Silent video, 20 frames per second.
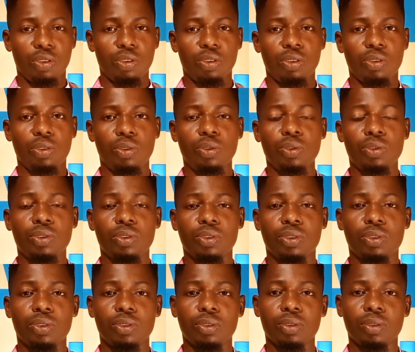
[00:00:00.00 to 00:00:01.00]

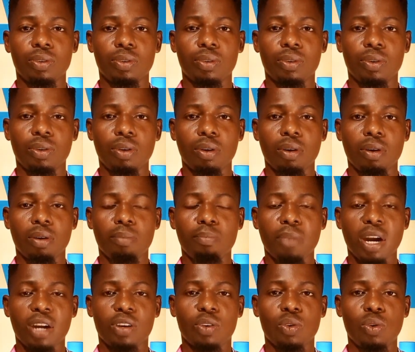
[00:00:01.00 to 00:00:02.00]
Use
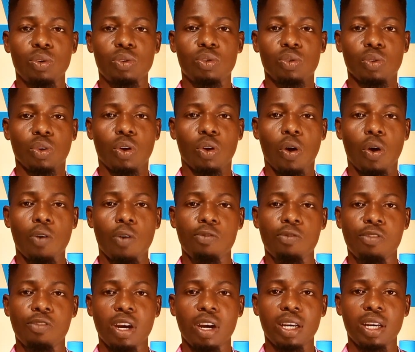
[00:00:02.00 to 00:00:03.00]
mako to
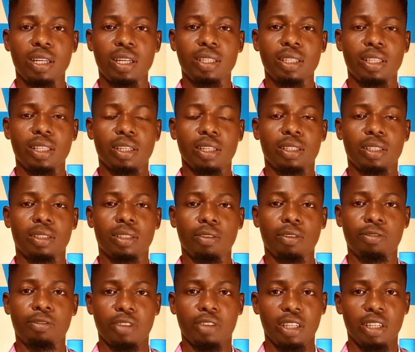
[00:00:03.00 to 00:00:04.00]
cover the
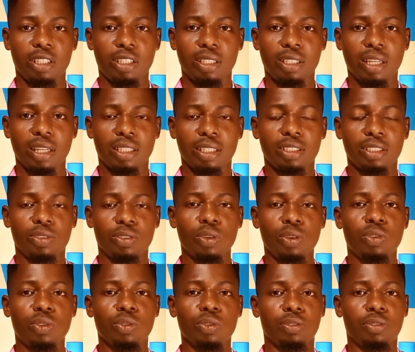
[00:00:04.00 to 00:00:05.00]
surface that is
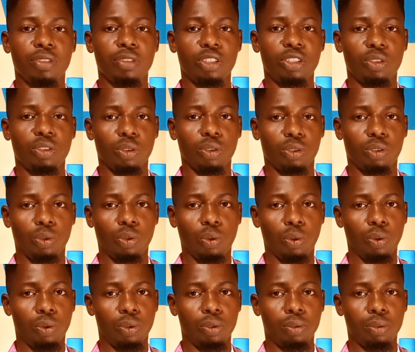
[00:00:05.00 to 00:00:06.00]
going to face your sole.